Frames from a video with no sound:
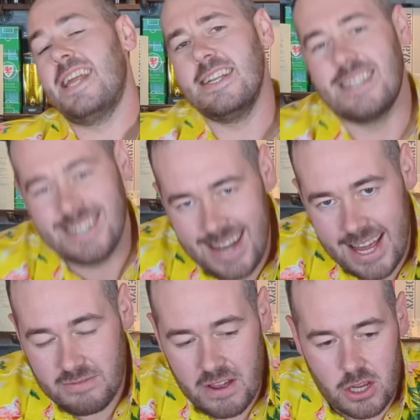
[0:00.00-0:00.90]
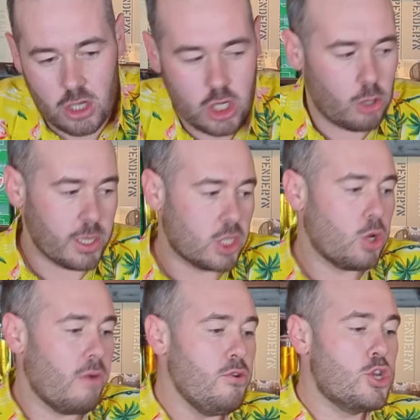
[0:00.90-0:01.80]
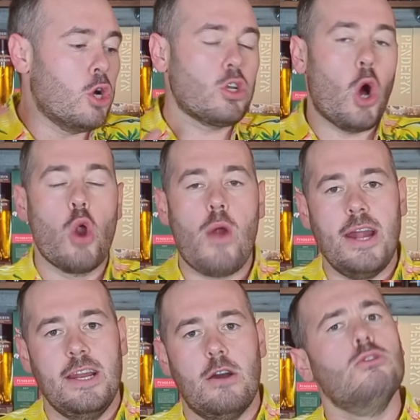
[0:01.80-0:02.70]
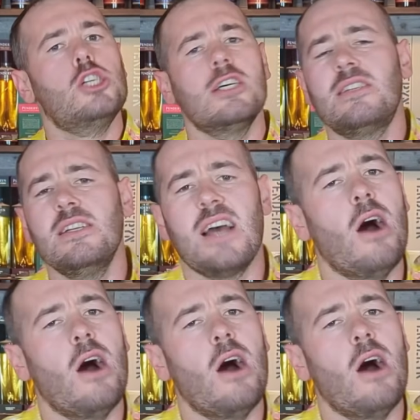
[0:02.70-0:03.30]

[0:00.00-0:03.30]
get into today's video, shall we? So if you don't already know, Justin's